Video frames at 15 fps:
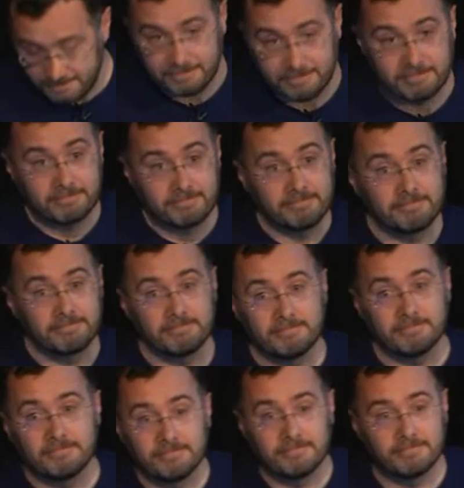Questions?
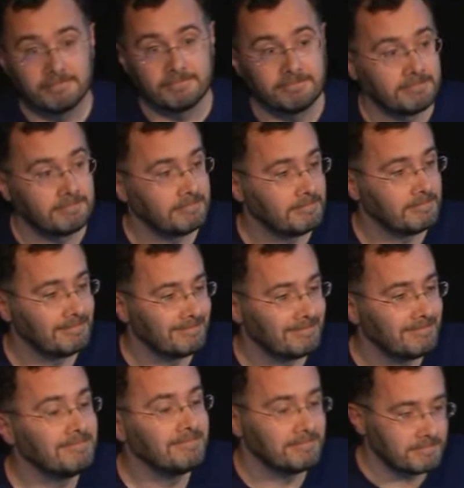Yes. Yeah, I have a
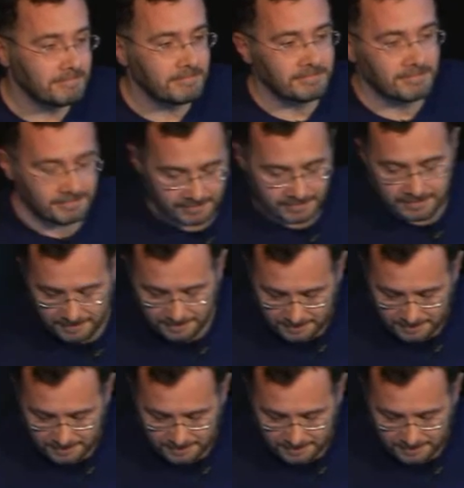question about the evaluation.